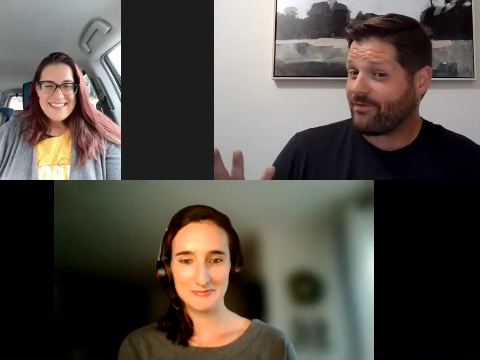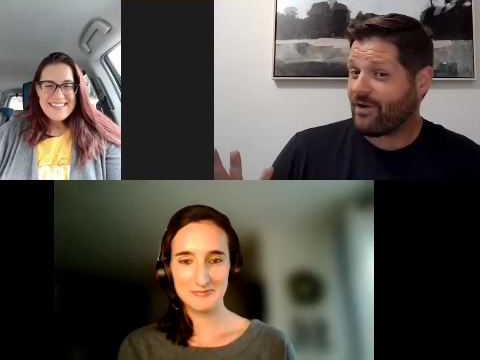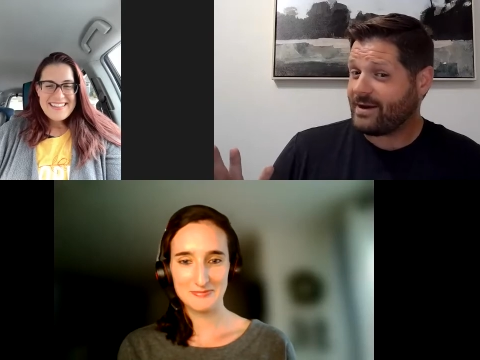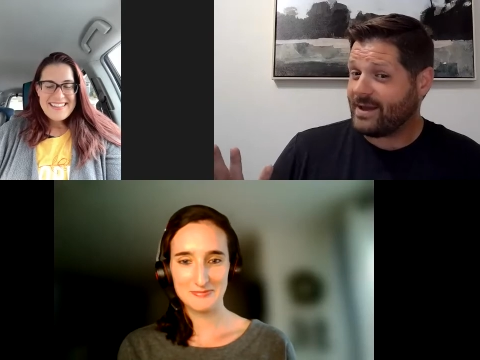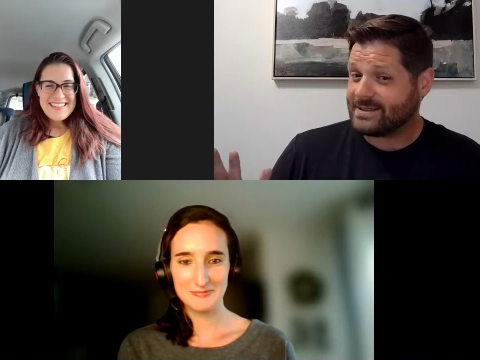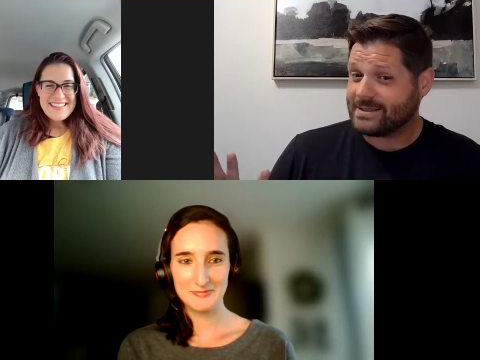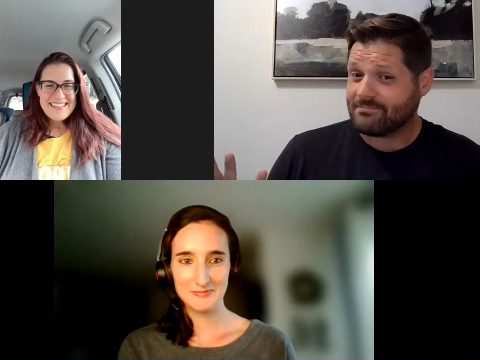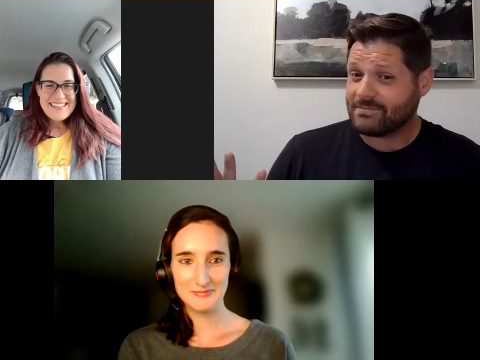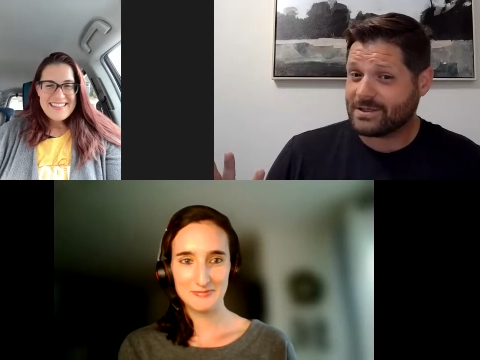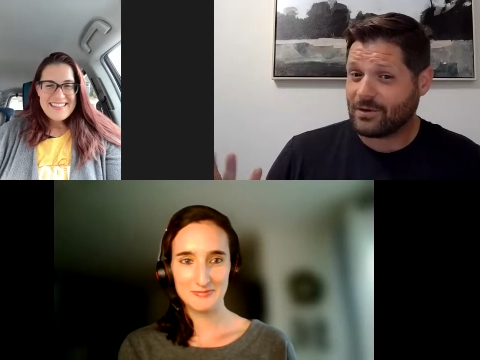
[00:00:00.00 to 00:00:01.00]
Speaker 1: on
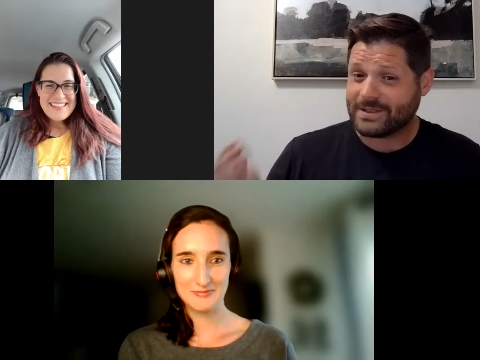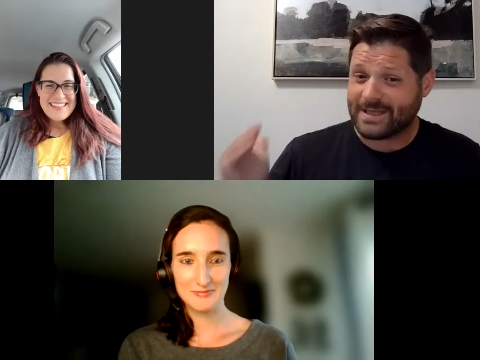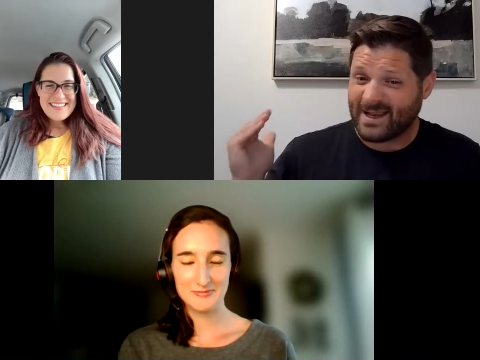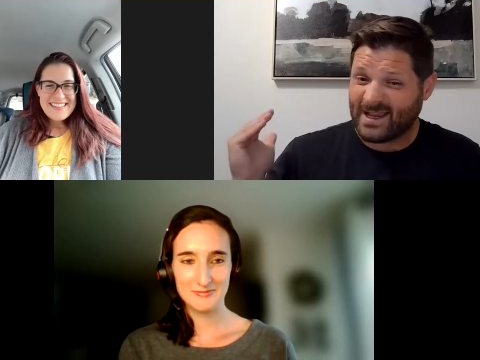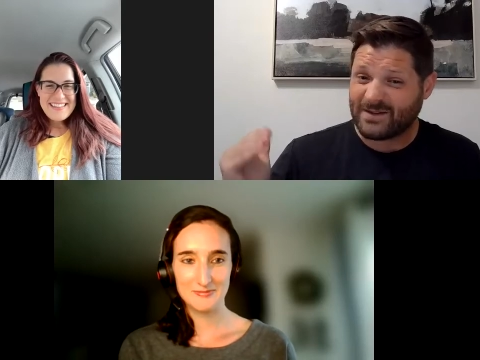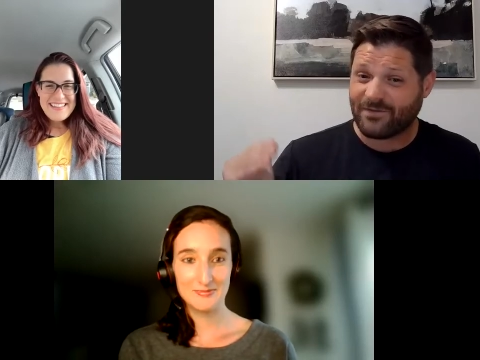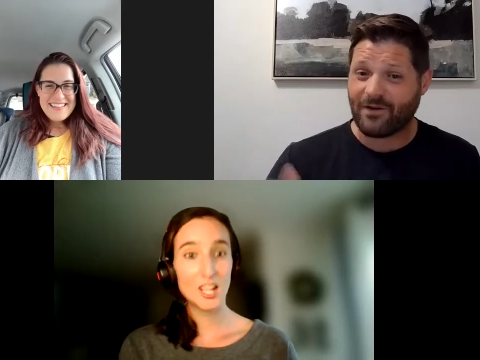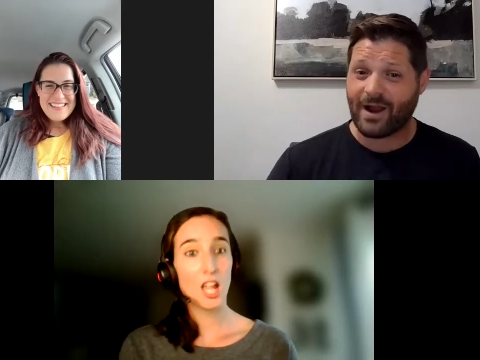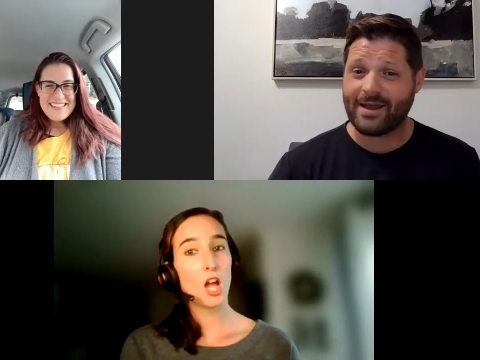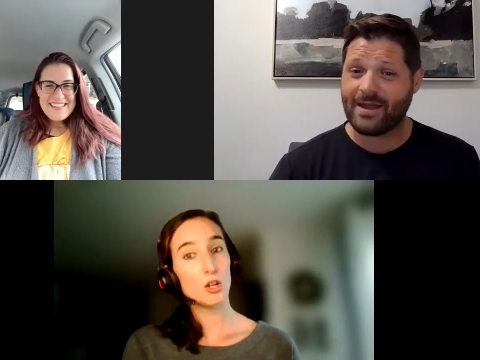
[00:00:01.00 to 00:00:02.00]
Fridays. So it's like his
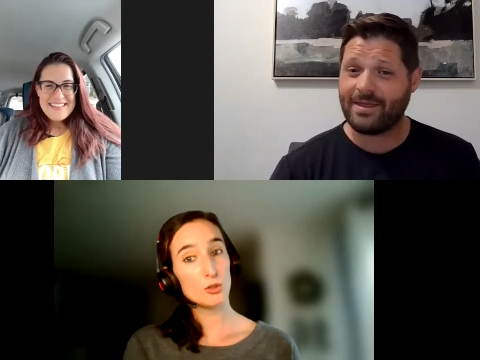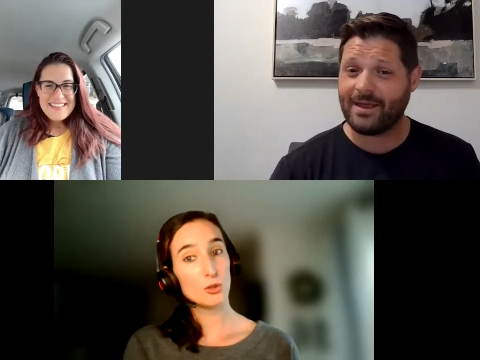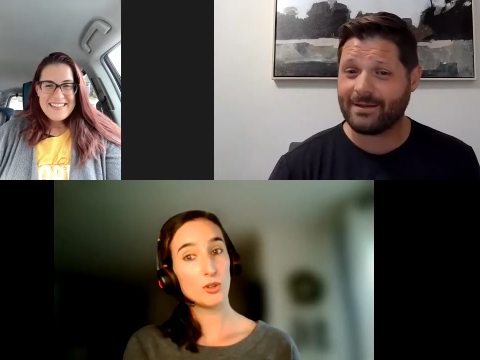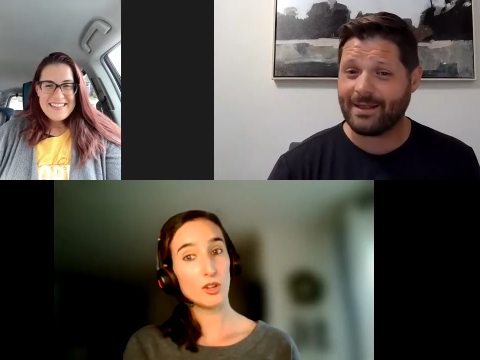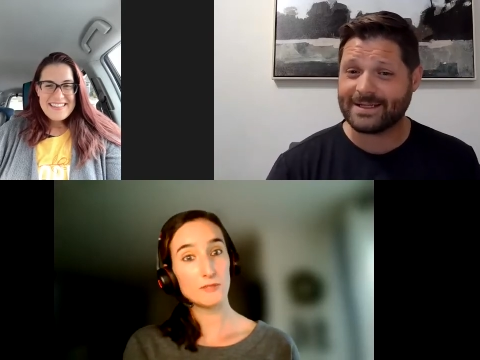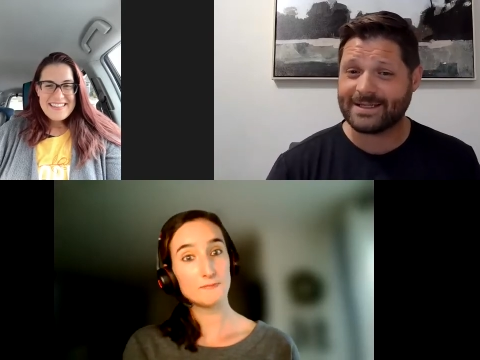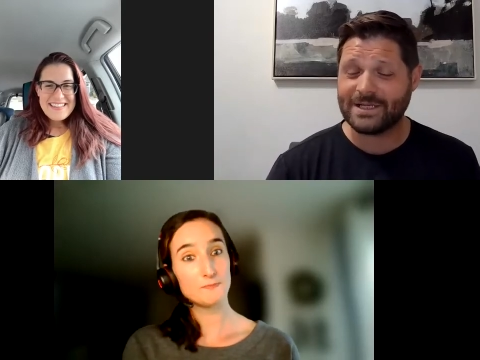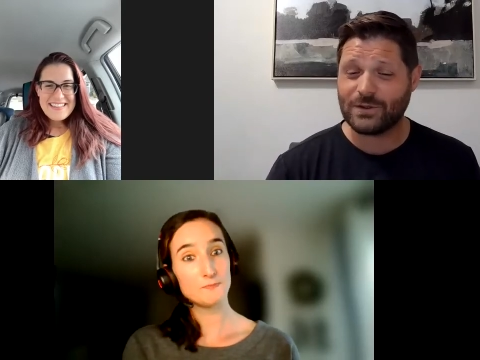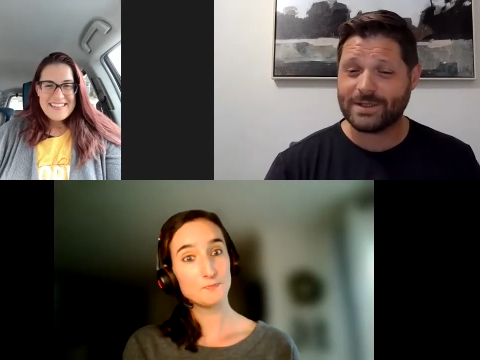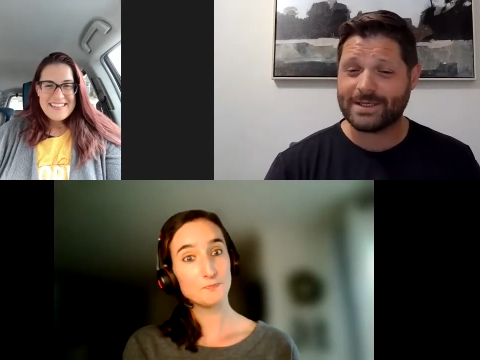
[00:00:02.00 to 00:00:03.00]
Friday thing, like
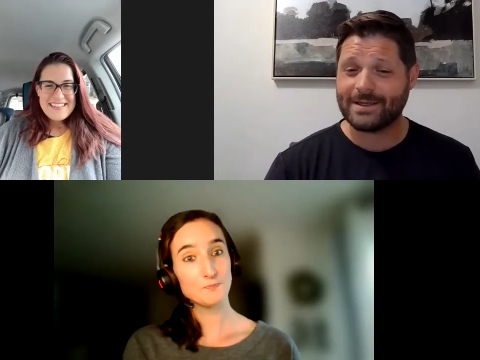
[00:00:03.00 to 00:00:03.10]
send you